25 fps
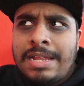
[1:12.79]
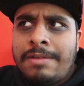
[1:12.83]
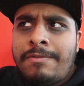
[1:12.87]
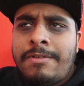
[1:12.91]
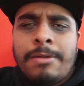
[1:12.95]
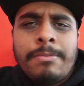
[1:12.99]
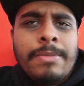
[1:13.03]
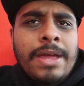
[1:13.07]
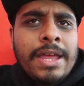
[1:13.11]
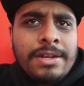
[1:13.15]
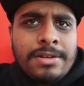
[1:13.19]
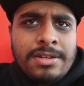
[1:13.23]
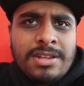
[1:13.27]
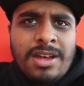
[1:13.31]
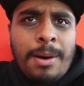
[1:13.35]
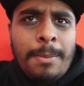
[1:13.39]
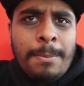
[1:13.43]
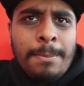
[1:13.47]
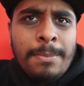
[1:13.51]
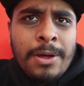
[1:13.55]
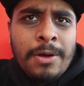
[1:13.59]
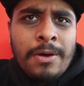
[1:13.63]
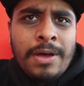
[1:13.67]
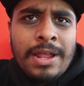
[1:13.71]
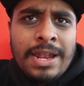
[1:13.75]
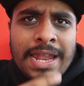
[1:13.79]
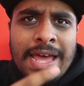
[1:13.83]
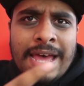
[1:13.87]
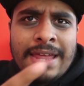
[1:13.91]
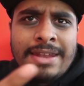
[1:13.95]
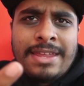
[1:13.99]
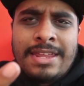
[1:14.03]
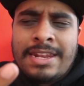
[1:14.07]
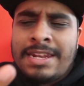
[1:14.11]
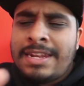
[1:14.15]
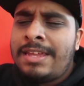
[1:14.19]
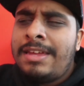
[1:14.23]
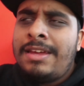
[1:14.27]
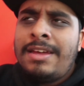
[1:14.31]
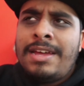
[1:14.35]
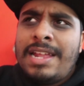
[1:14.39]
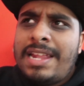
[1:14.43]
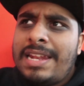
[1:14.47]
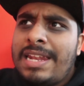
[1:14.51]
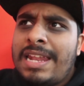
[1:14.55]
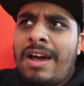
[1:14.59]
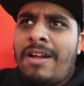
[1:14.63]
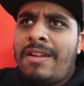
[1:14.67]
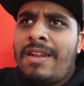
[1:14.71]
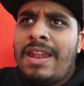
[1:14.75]
They remade Dumbo, Aladdin,
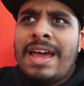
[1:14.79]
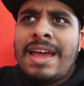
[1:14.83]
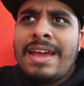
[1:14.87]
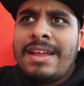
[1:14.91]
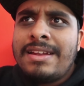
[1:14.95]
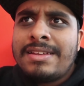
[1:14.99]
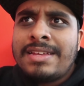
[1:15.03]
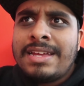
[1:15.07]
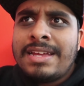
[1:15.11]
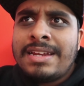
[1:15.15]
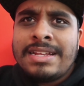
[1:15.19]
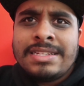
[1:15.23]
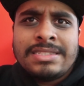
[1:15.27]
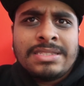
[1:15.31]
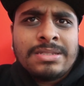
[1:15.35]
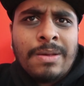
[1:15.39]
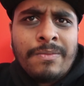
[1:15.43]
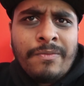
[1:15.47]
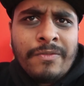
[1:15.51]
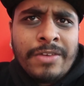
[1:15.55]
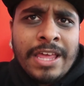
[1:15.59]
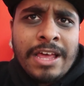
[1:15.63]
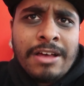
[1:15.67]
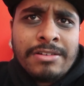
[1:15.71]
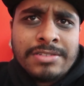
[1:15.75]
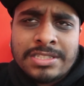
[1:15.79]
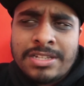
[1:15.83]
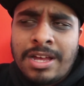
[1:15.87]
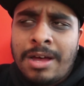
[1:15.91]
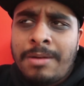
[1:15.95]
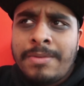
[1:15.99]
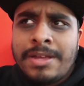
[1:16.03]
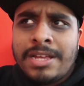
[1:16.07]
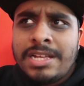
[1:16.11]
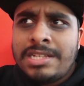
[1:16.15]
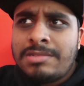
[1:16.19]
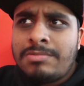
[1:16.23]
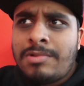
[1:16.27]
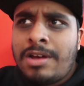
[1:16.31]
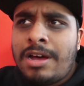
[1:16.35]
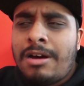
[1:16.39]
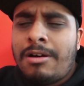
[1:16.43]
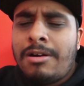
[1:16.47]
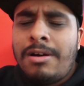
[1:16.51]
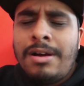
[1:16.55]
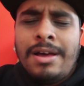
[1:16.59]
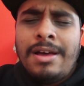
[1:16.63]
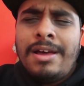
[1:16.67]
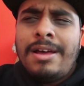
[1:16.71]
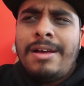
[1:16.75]
now Lion King. There's something else coming as
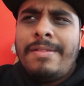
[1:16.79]
well.